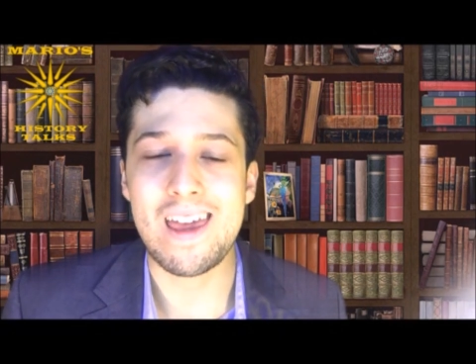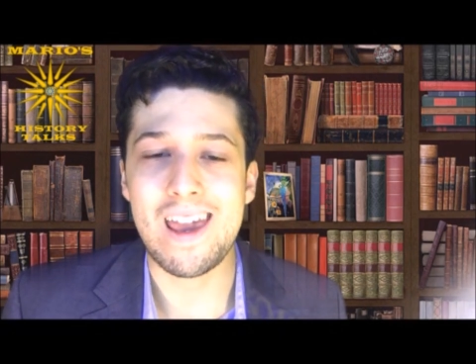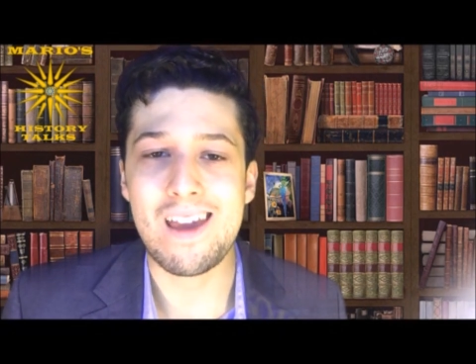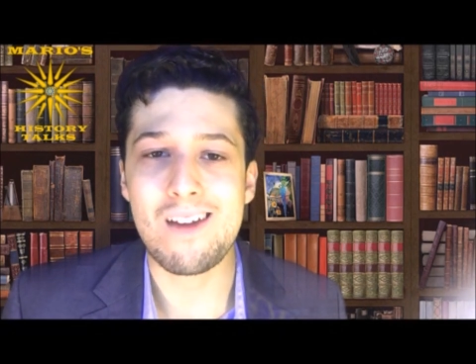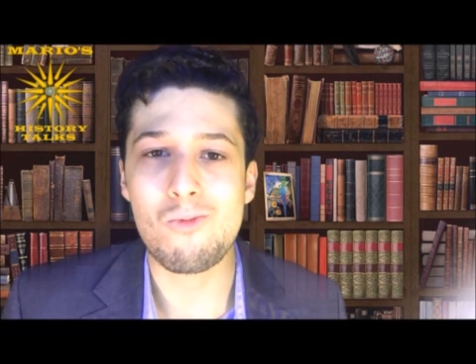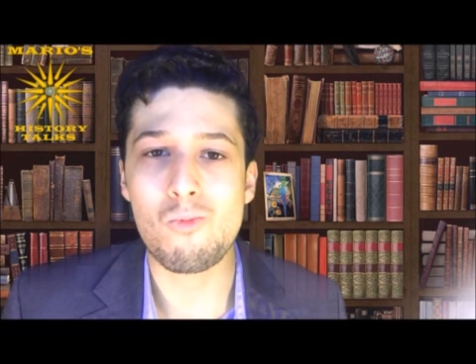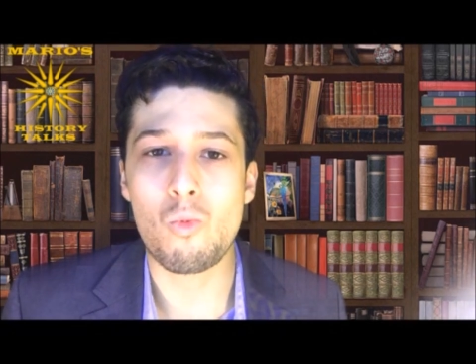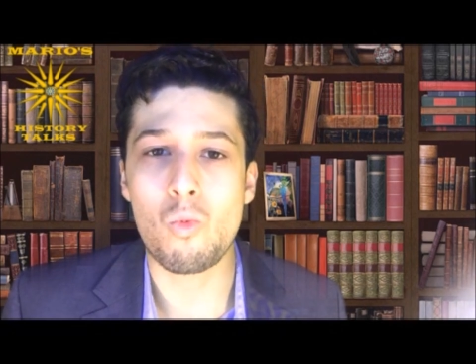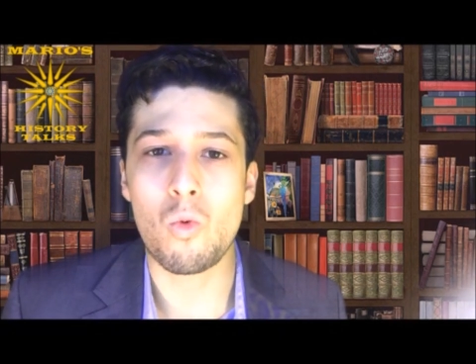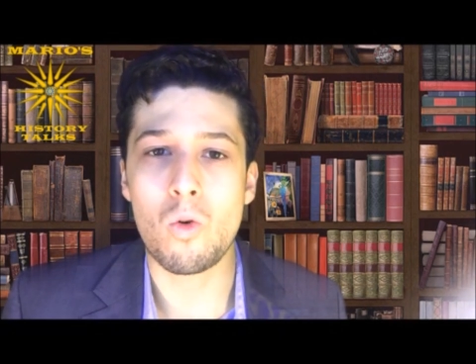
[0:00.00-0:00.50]

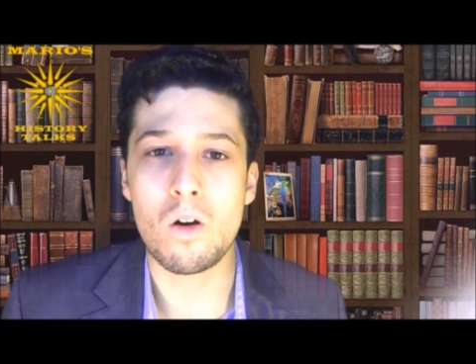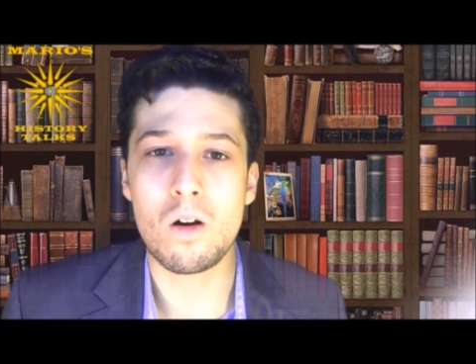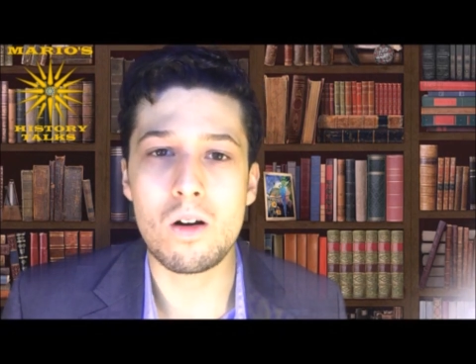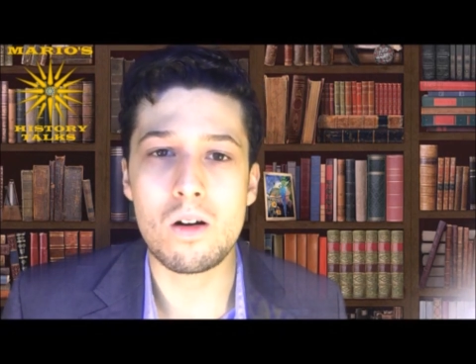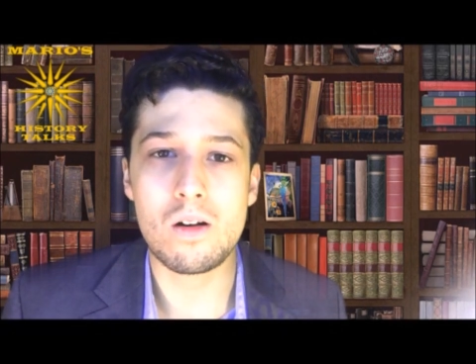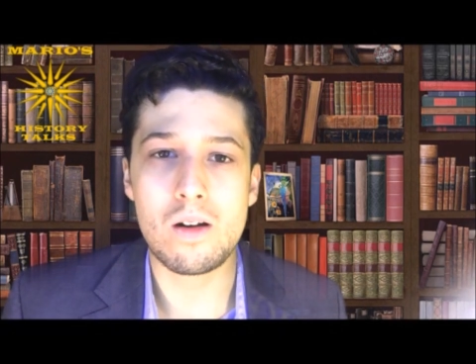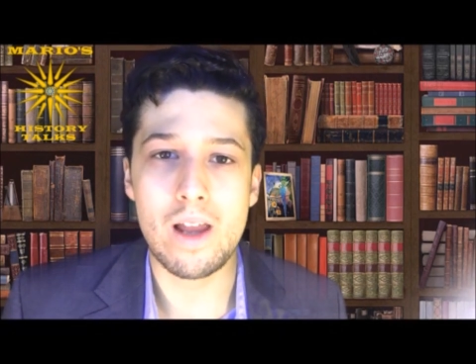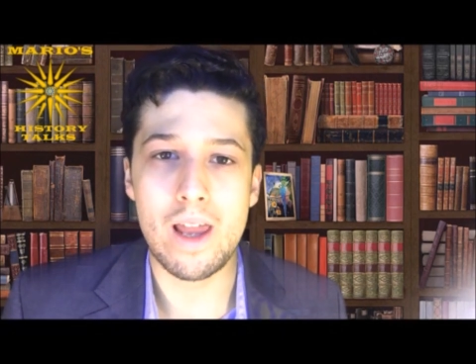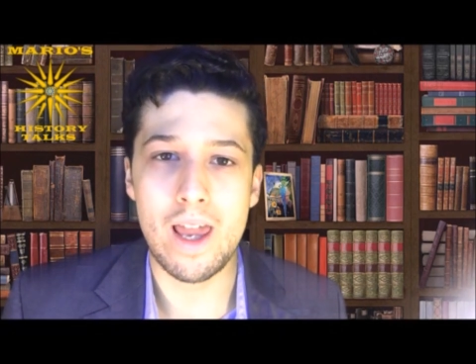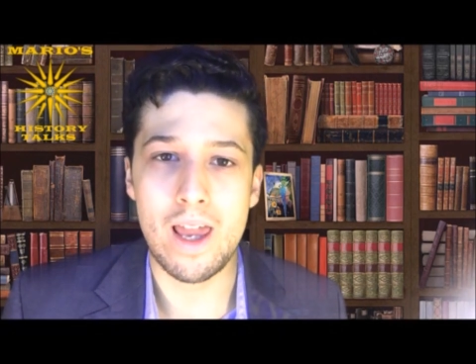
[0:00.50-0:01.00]
They
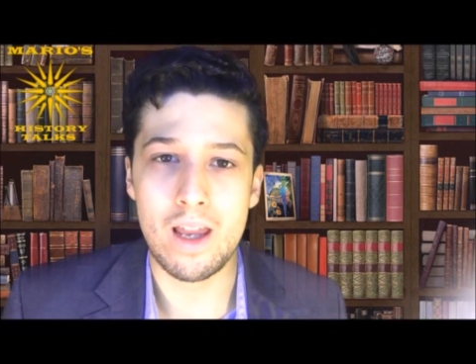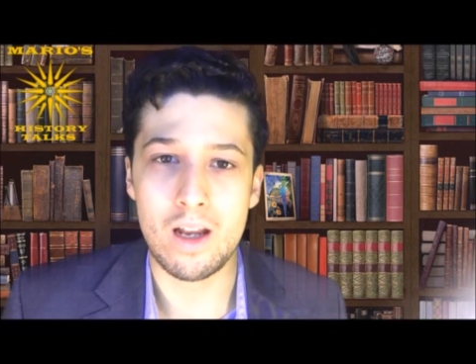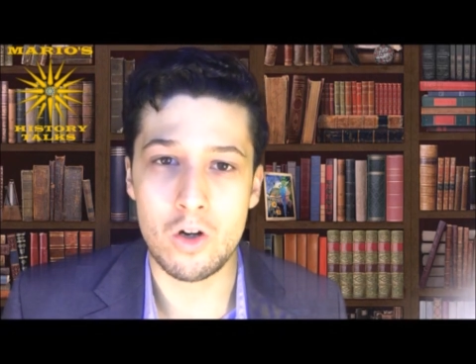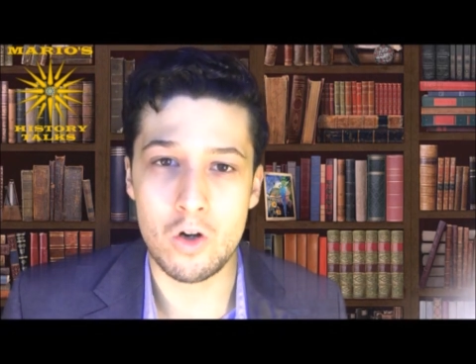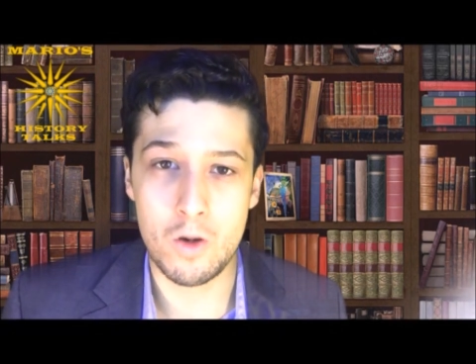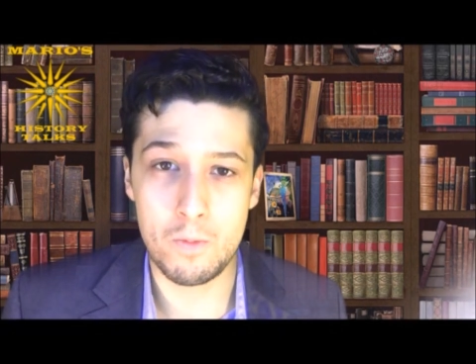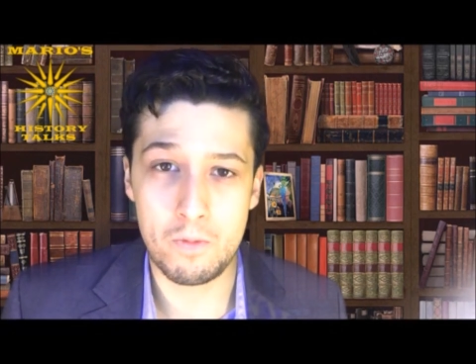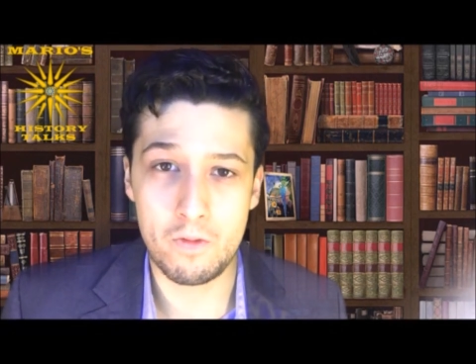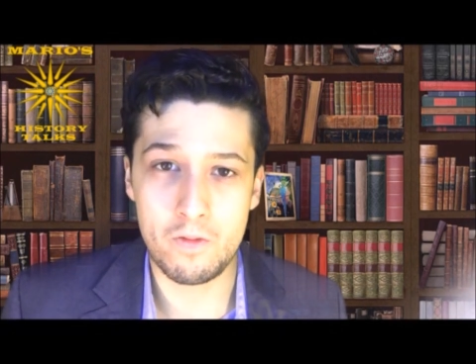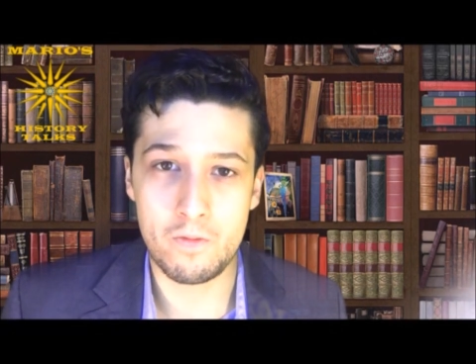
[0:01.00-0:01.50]
were a
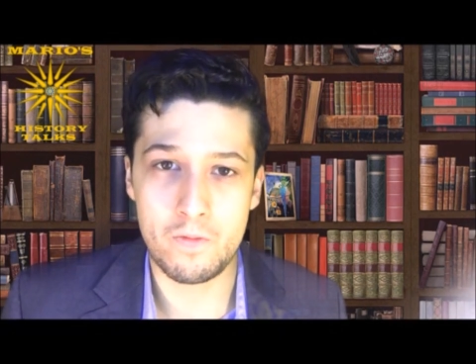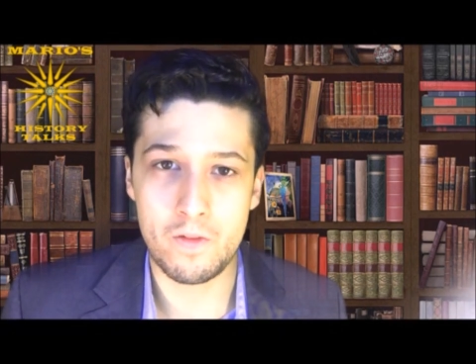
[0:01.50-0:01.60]
group